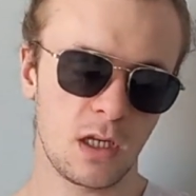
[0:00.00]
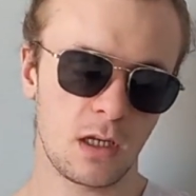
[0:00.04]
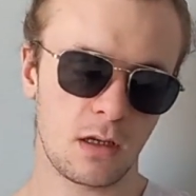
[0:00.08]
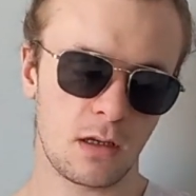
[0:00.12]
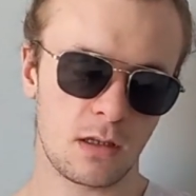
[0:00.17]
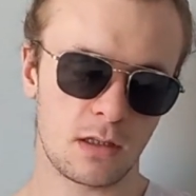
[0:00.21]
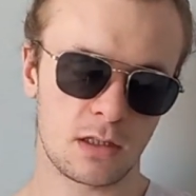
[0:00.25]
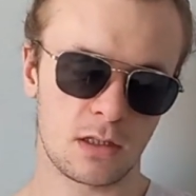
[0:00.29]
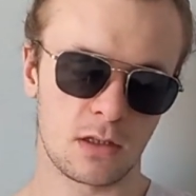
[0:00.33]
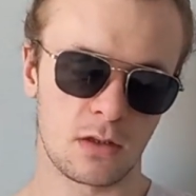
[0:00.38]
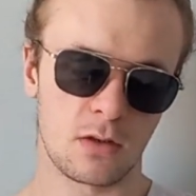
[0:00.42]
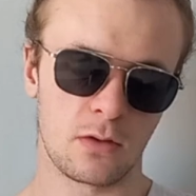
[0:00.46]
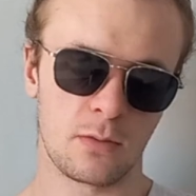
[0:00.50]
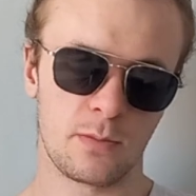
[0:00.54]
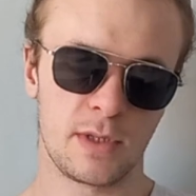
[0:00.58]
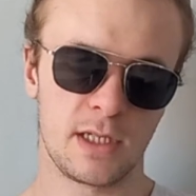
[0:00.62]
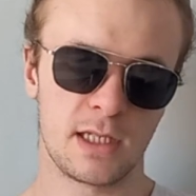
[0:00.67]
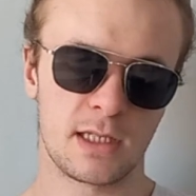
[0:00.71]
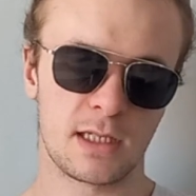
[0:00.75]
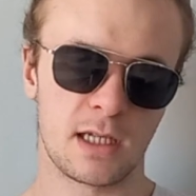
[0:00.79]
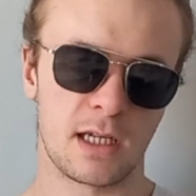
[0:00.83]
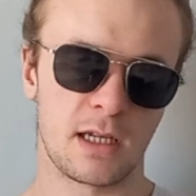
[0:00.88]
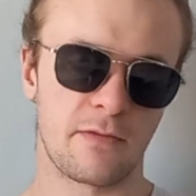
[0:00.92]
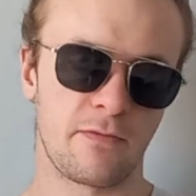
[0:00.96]
so
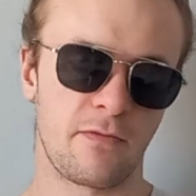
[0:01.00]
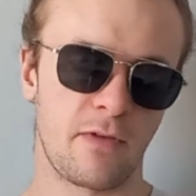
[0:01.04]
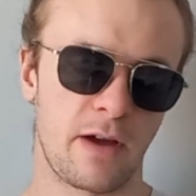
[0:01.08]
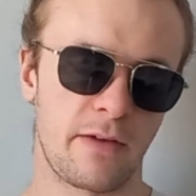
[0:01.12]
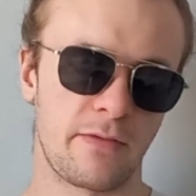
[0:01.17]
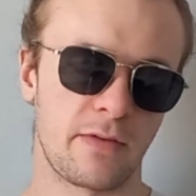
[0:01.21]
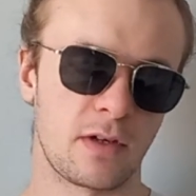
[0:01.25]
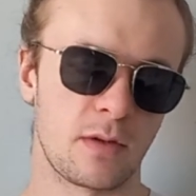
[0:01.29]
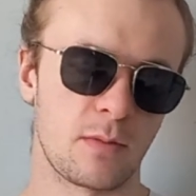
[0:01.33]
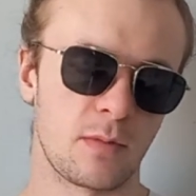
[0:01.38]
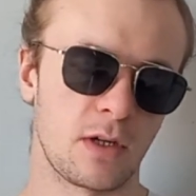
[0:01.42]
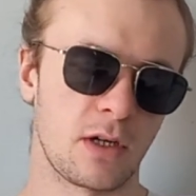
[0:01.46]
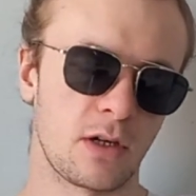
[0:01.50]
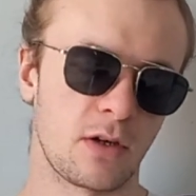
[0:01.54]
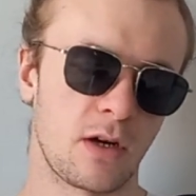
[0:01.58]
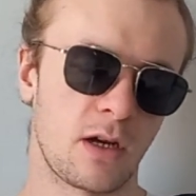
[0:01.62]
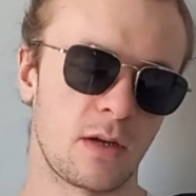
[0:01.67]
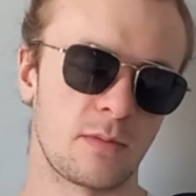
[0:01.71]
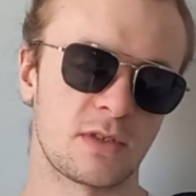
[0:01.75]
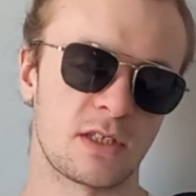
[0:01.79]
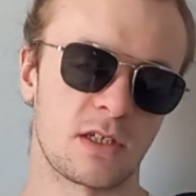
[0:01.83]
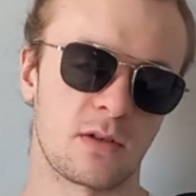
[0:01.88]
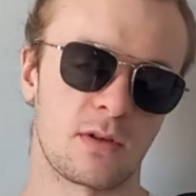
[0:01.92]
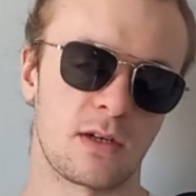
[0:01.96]
betaine 500
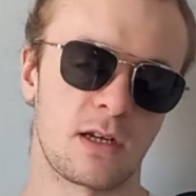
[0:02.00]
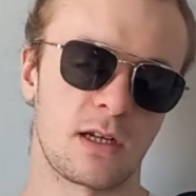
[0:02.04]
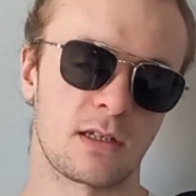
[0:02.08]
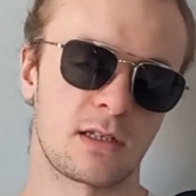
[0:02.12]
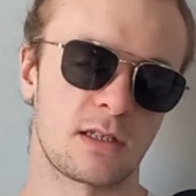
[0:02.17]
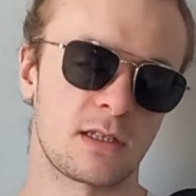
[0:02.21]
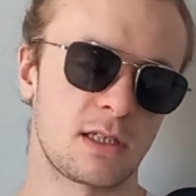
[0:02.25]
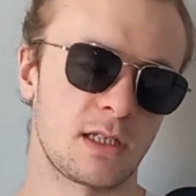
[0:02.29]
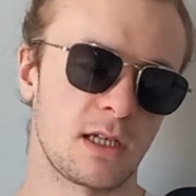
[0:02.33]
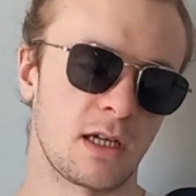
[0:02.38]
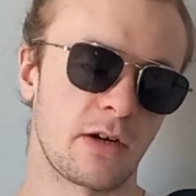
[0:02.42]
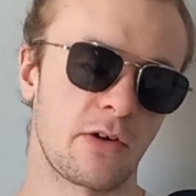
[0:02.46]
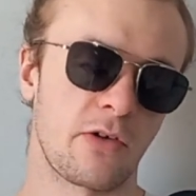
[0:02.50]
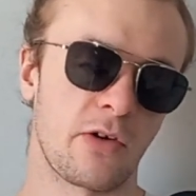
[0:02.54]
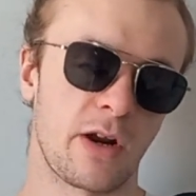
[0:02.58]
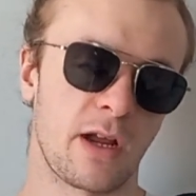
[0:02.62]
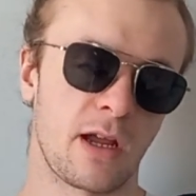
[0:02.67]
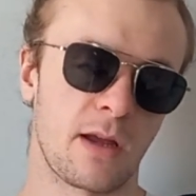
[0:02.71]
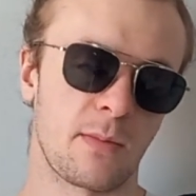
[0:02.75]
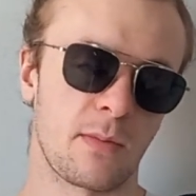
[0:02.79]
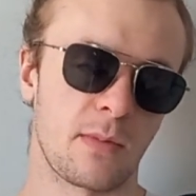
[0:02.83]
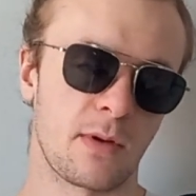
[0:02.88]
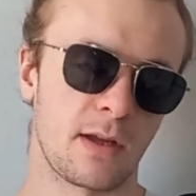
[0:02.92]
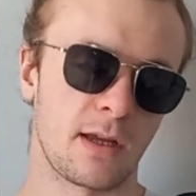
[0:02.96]
milligrams, I would like to see a
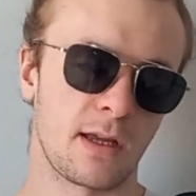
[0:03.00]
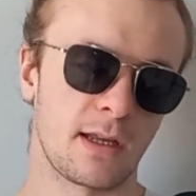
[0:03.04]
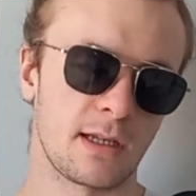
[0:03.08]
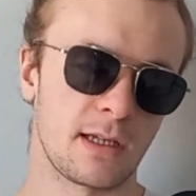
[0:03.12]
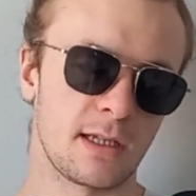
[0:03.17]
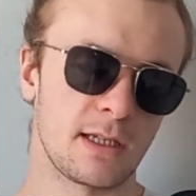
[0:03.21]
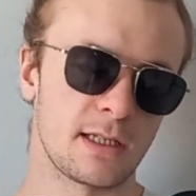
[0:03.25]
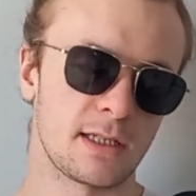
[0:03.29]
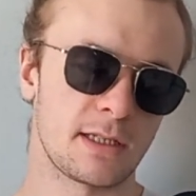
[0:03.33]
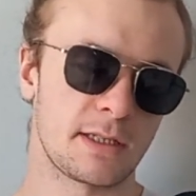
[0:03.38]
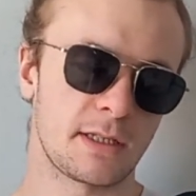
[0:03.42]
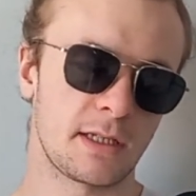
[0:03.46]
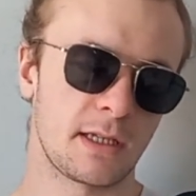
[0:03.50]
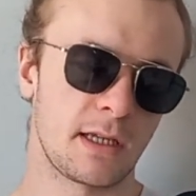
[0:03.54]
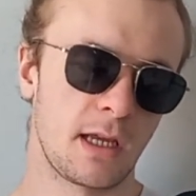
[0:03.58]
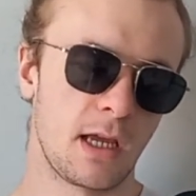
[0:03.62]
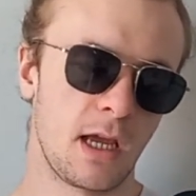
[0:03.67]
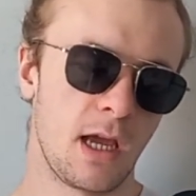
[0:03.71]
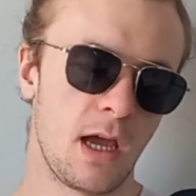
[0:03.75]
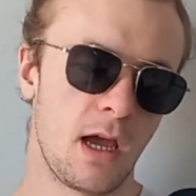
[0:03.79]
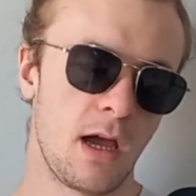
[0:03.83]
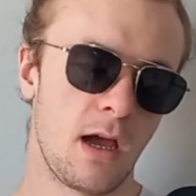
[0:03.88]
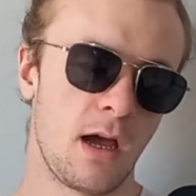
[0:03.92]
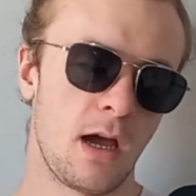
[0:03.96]
gram at least.
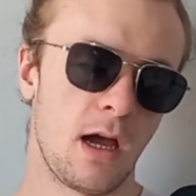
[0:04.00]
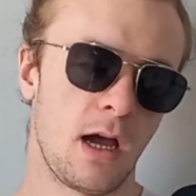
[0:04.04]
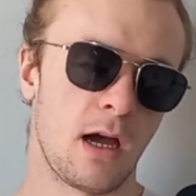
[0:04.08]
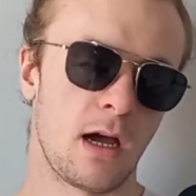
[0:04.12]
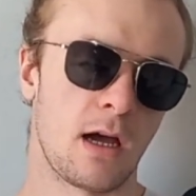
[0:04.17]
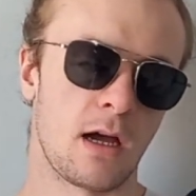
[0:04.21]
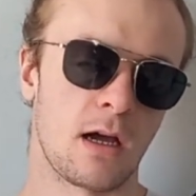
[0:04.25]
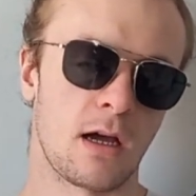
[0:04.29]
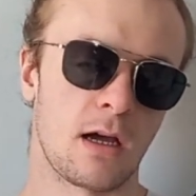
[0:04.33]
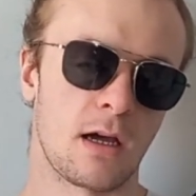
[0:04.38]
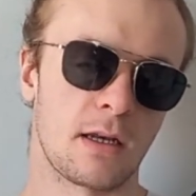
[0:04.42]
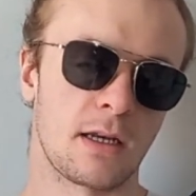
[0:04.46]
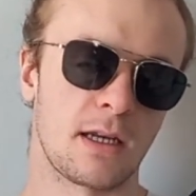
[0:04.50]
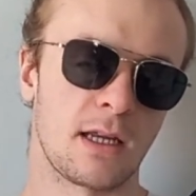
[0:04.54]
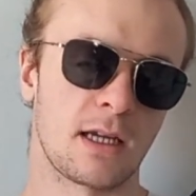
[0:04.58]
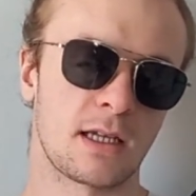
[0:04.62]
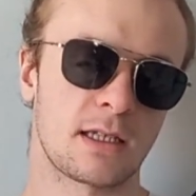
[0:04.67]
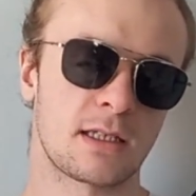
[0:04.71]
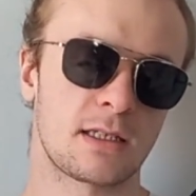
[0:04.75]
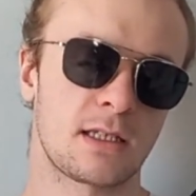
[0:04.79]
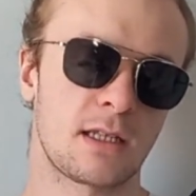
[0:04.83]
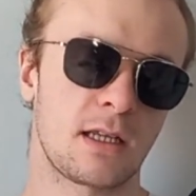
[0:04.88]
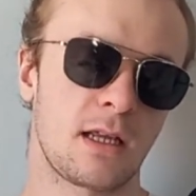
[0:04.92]
Next,